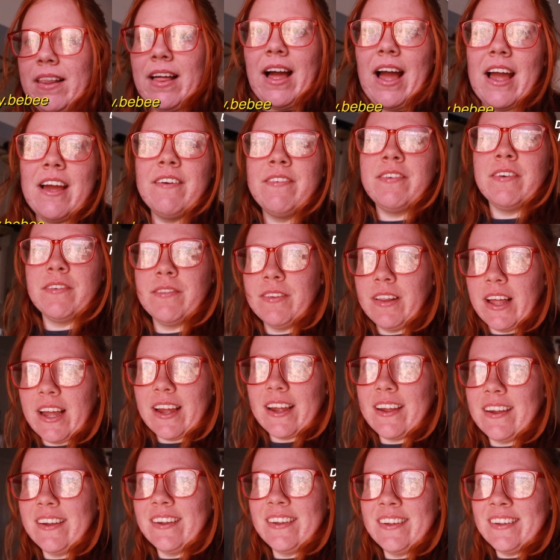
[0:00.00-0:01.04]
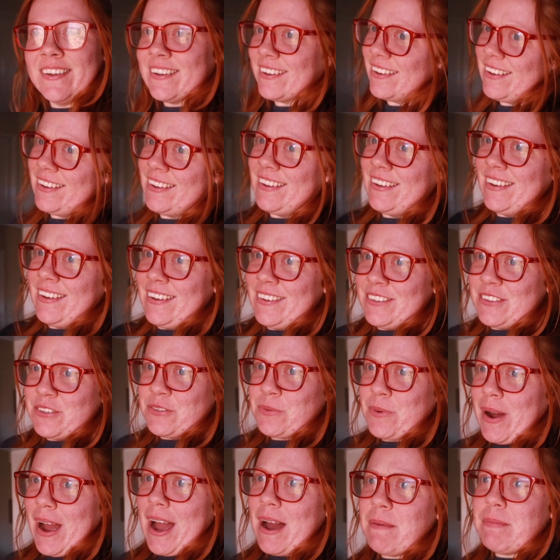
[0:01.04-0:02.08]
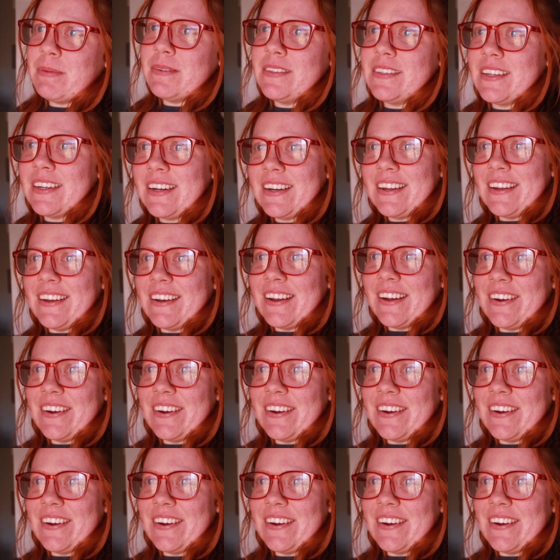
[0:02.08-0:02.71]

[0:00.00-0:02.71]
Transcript: life of like just what happens in it, you